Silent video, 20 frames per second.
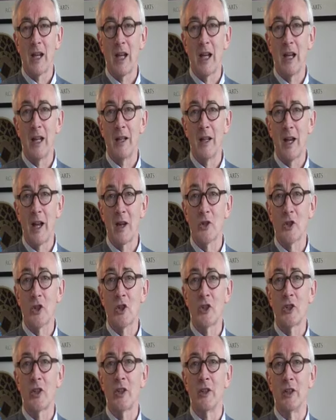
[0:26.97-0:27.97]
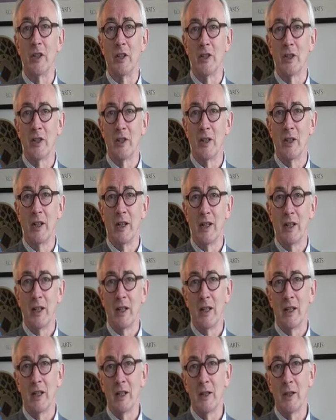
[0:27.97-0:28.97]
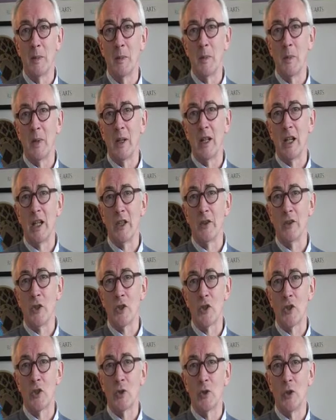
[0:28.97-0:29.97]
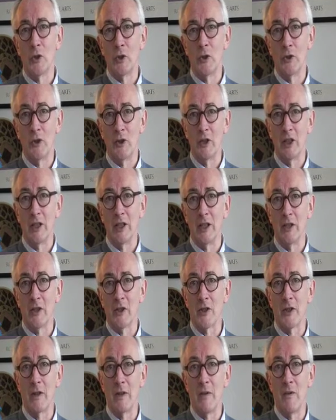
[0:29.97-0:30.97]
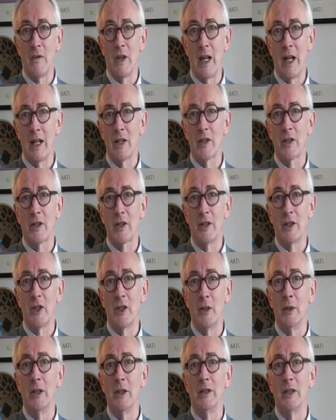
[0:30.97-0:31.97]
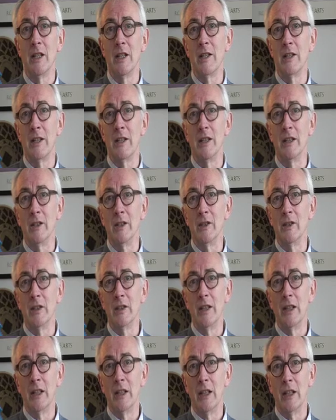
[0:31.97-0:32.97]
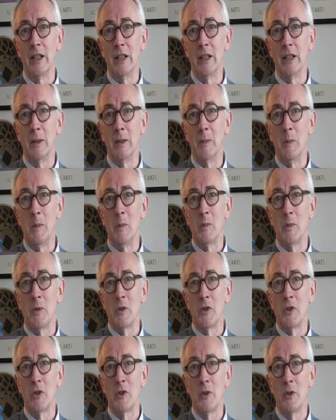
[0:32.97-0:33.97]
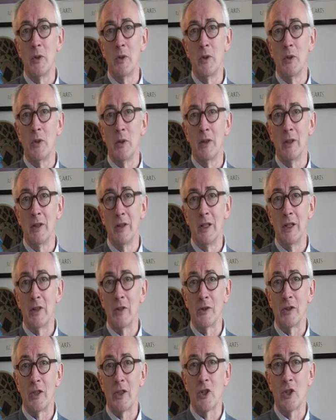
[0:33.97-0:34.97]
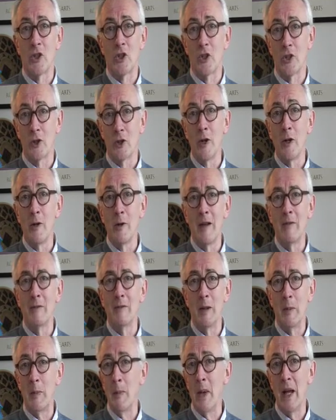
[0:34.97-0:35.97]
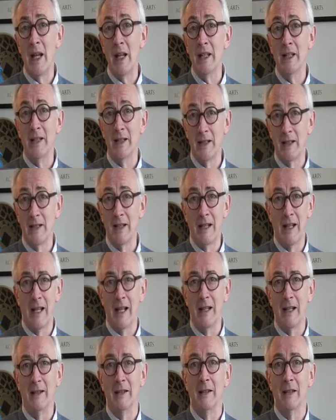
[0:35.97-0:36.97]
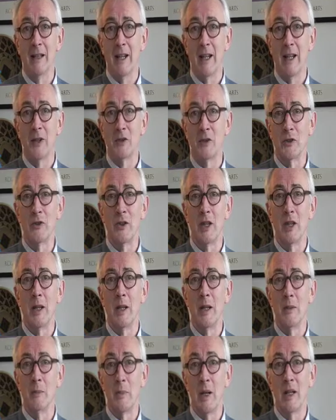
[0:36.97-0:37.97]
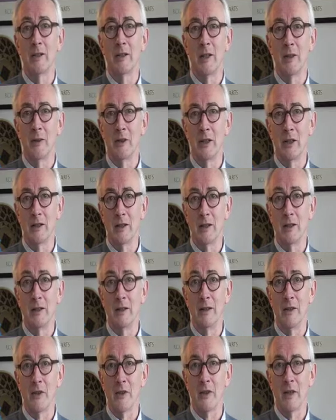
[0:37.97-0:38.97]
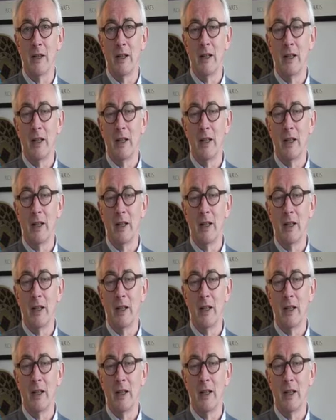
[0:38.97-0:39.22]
And I was astonished at the sort of things that vets are doing these days to literally screw every penny they can out of their pet-owning clients.